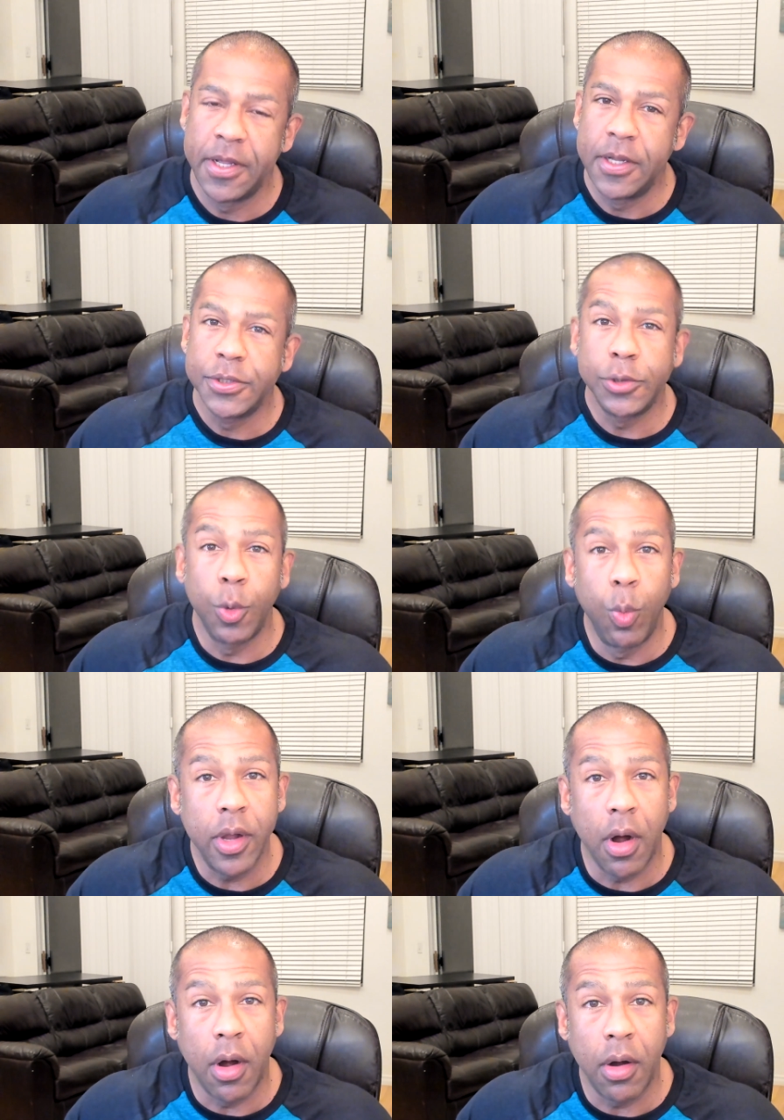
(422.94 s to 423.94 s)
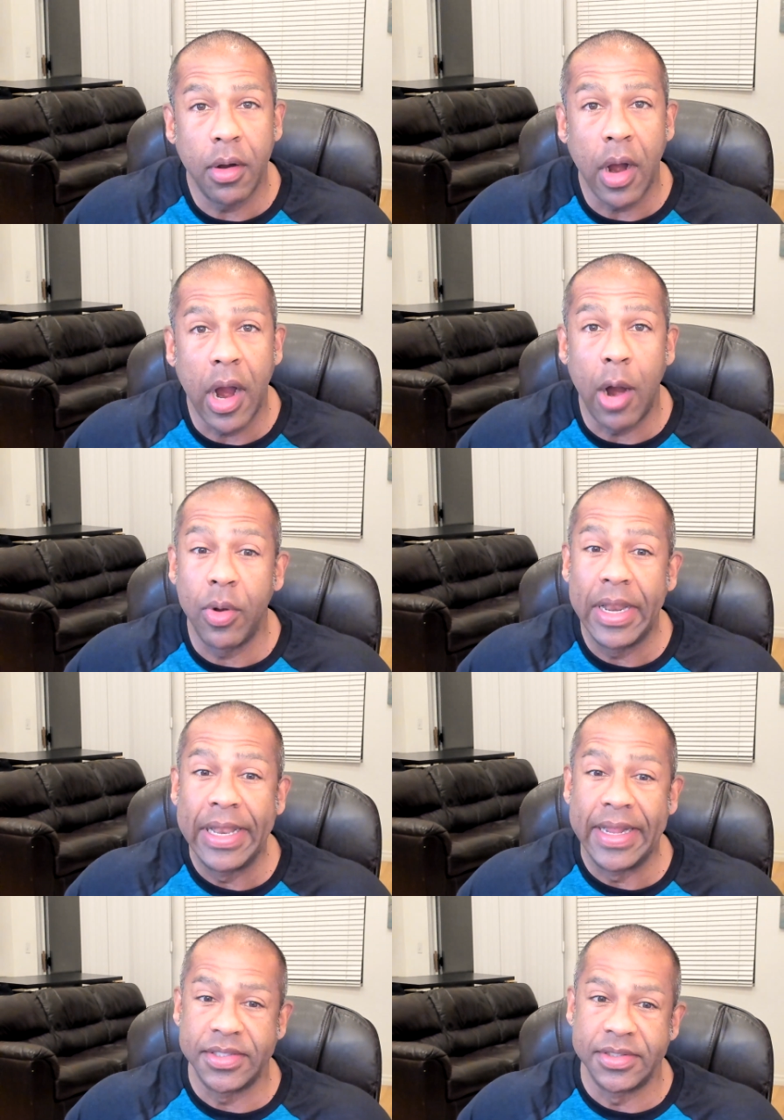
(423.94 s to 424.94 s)
So what are our
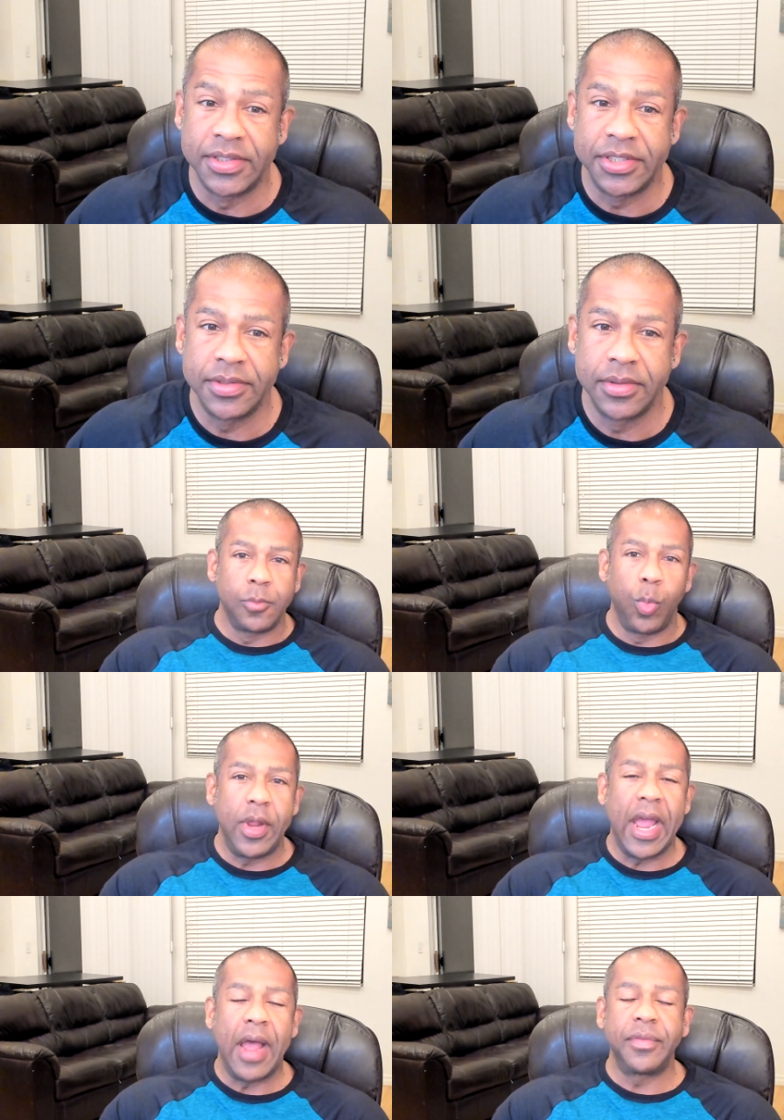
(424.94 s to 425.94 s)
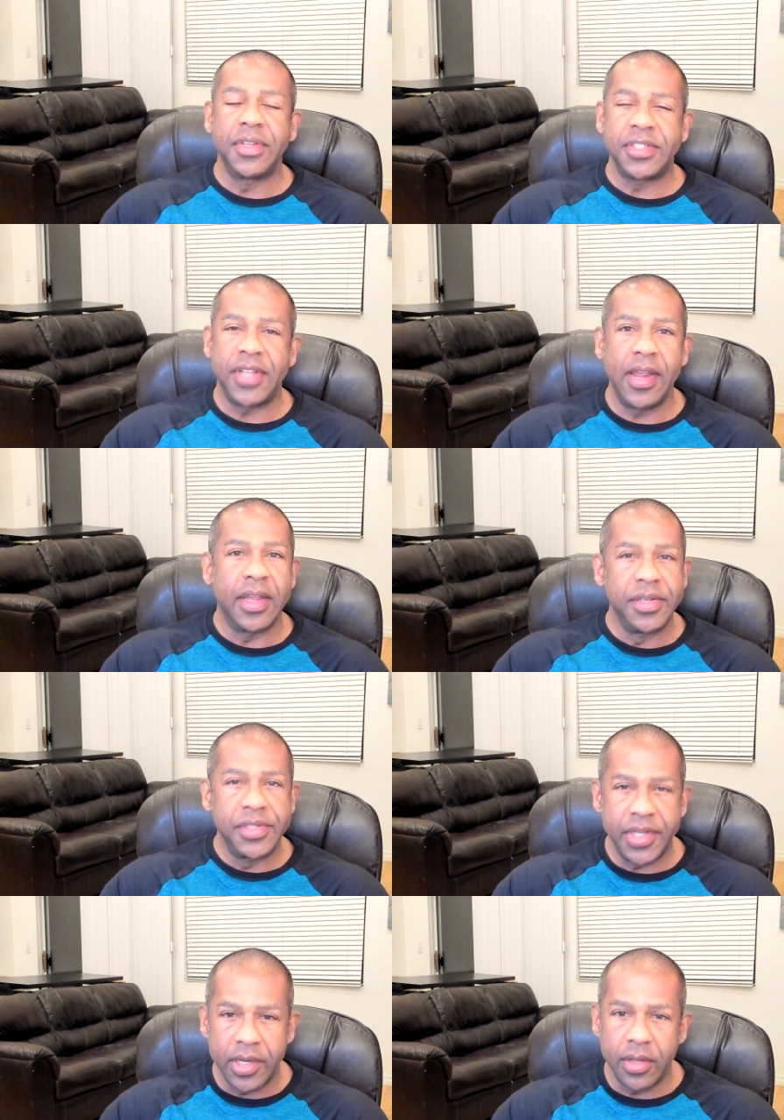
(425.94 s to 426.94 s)
lessons? We have to stay
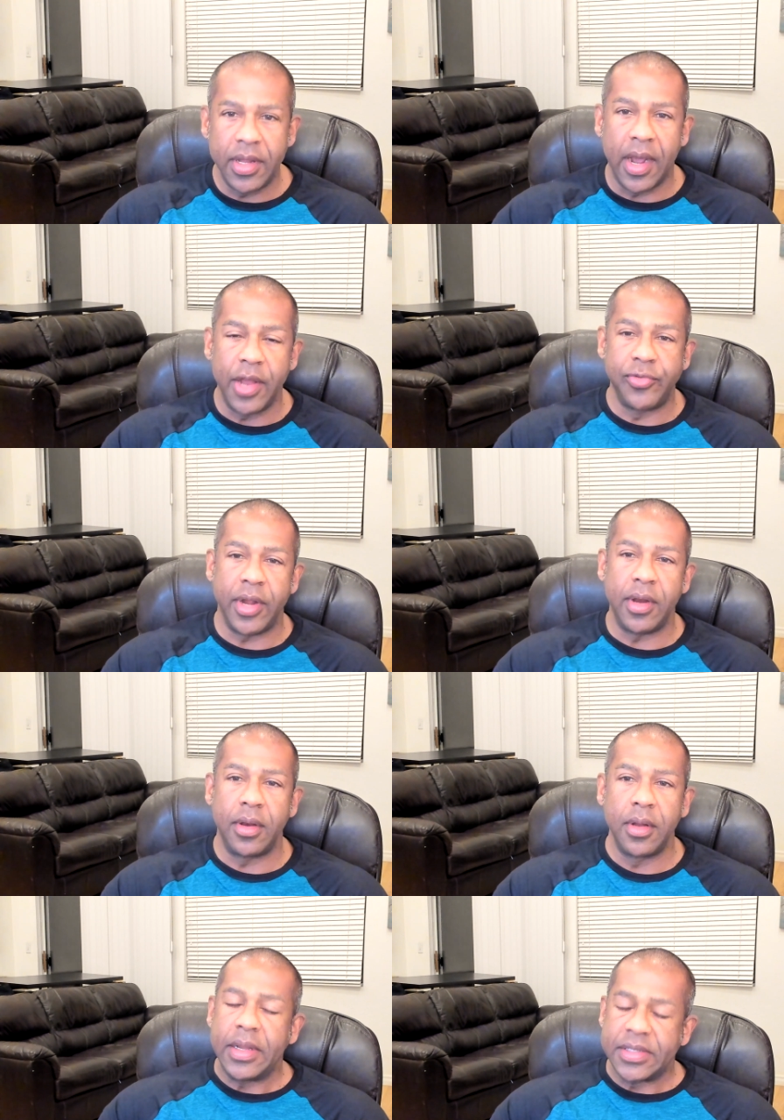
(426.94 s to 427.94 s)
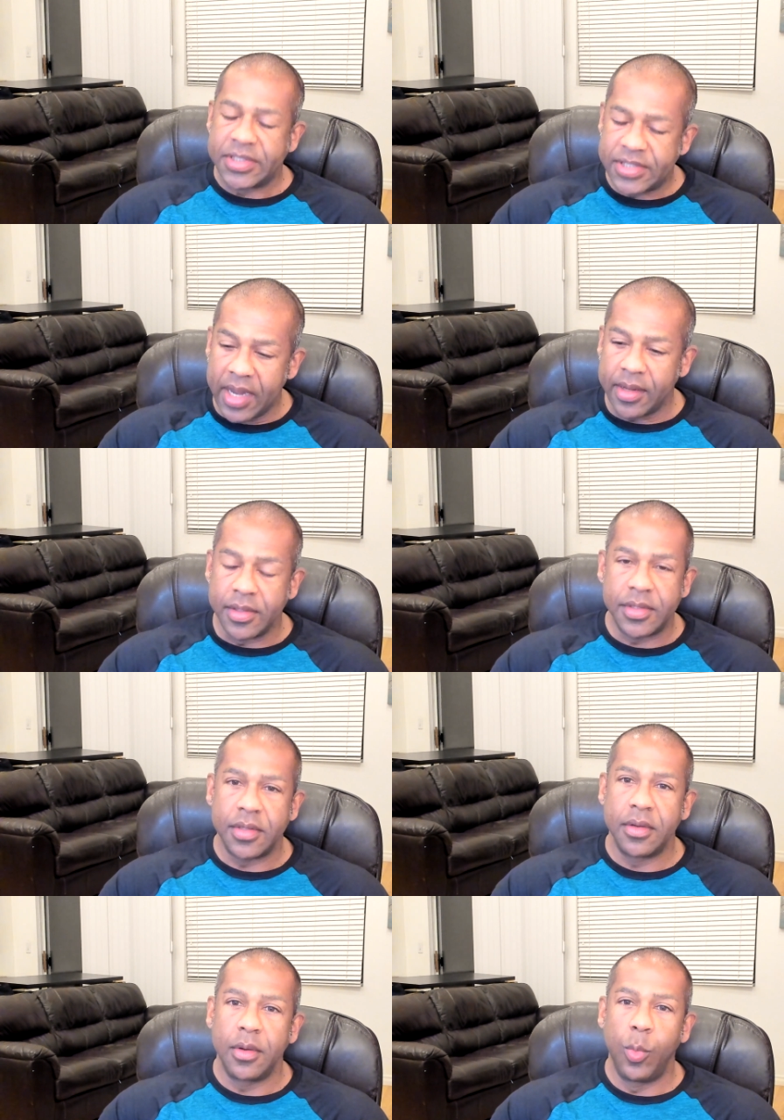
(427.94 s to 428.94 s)
continually hydrated. Second,
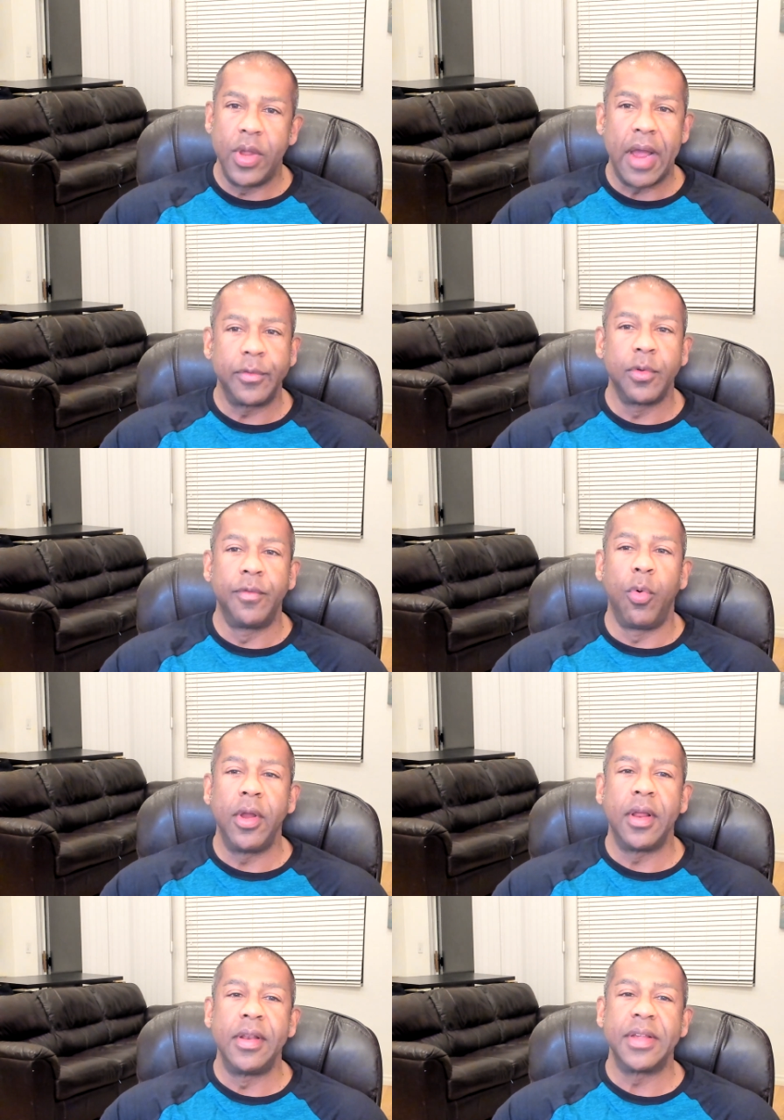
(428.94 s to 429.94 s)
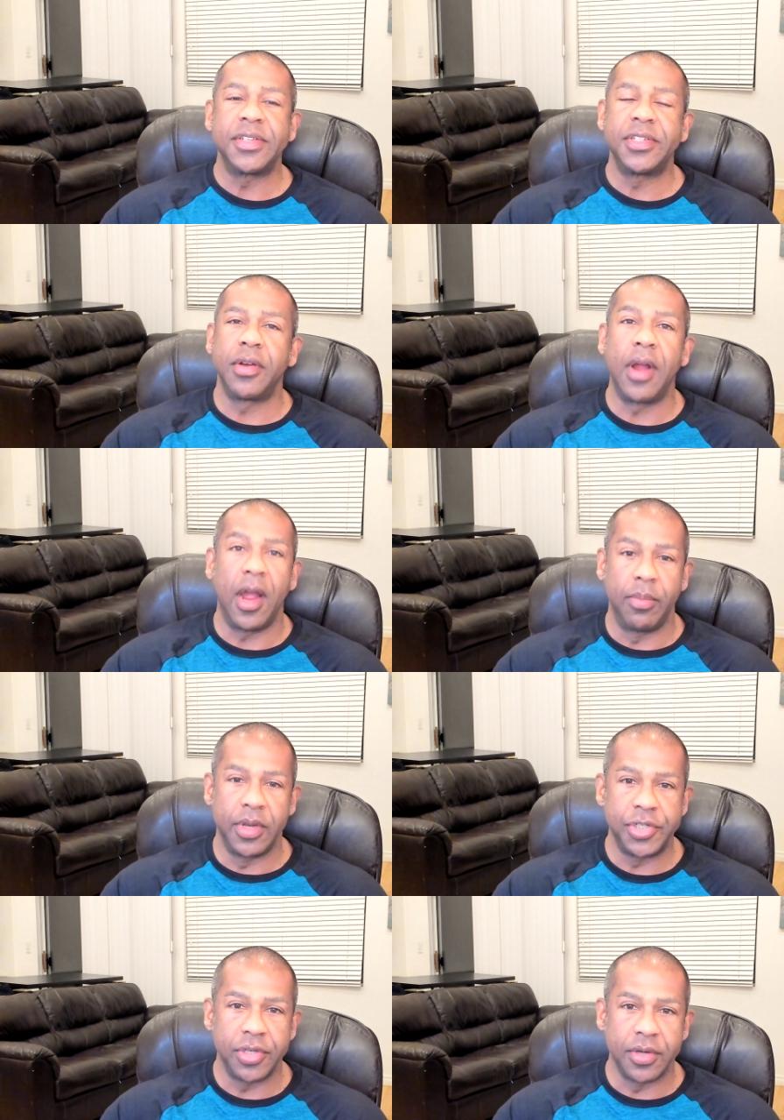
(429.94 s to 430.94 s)
we have to avoid unnecessary high
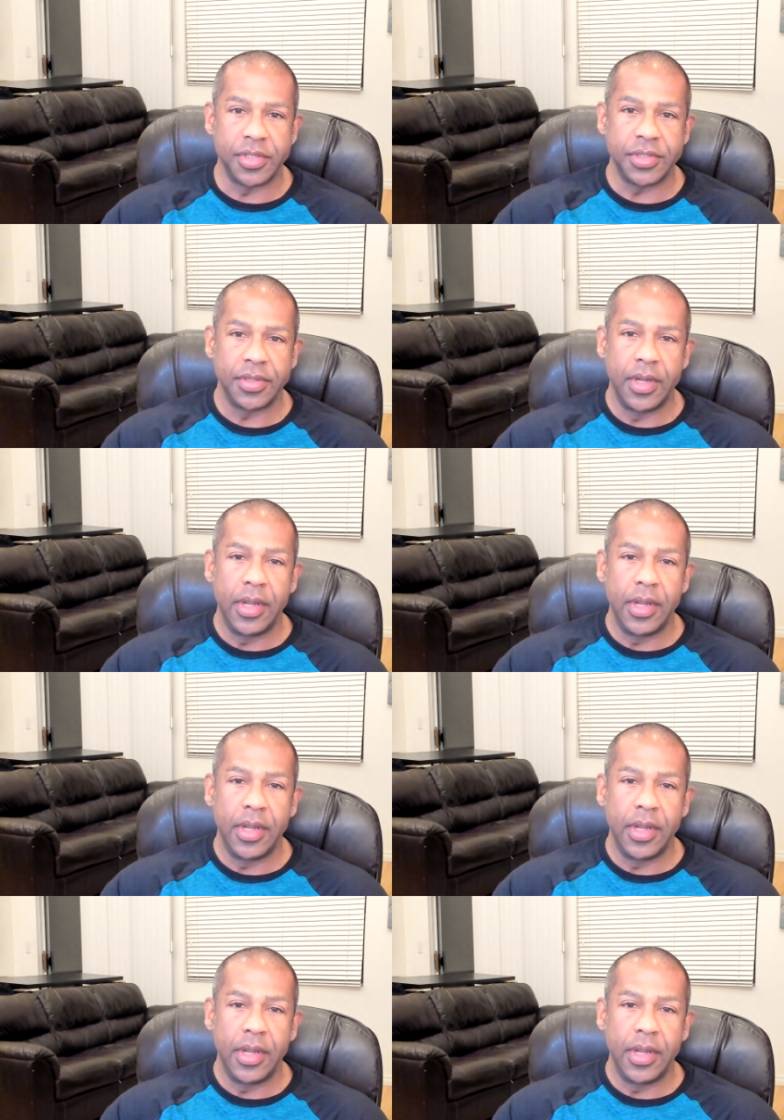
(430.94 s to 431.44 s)
blood sugars.